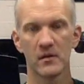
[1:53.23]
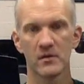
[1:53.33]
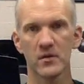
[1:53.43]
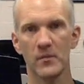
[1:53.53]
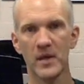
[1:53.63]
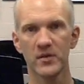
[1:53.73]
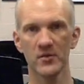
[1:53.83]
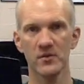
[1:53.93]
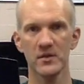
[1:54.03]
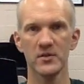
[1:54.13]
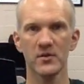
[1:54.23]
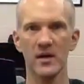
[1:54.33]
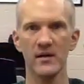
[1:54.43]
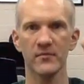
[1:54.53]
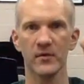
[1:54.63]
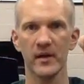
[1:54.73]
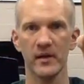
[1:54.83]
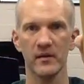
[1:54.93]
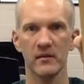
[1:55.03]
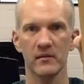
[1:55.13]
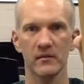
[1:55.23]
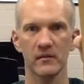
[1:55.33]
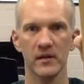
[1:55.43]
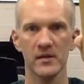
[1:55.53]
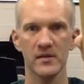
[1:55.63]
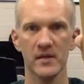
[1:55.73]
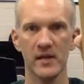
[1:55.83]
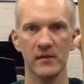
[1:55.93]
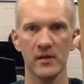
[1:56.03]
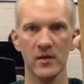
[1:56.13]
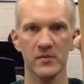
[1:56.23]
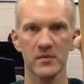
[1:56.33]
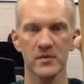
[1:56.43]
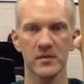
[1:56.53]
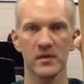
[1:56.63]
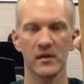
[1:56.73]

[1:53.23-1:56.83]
So make sure that you're hovering, okay, stay close.